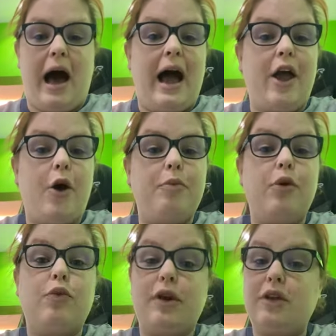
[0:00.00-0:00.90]
I hope
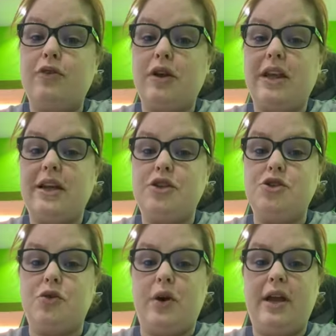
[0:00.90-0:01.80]
you really, really
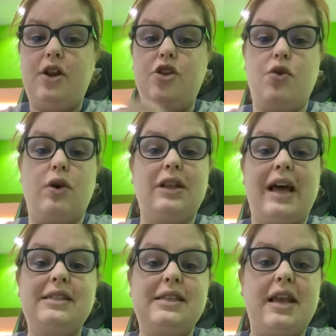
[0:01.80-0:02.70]
enjoyed your
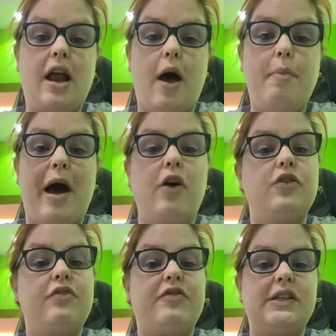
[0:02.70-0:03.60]
lesson
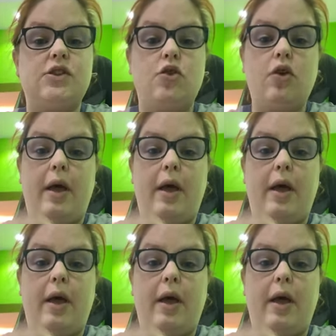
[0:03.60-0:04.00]
about physical